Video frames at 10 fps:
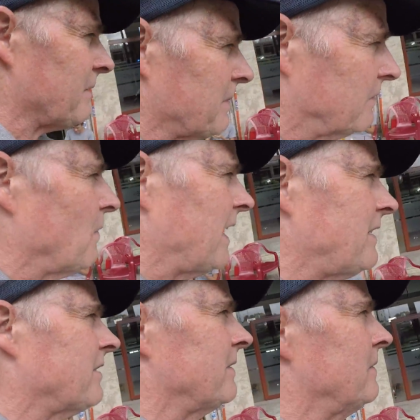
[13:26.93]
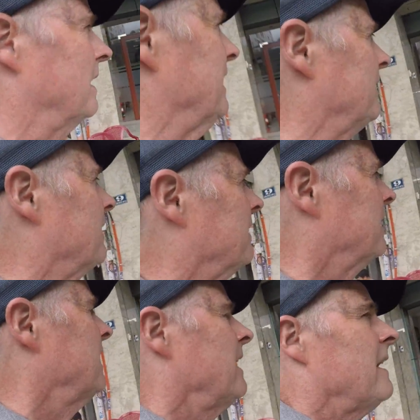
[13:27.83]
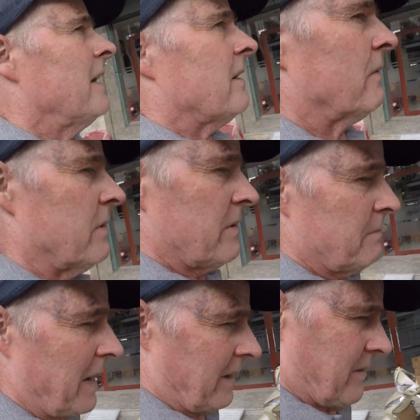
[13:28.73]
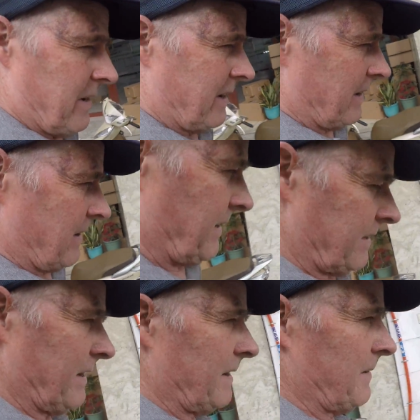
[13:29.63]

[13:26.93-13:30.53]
I've been way too room bound, so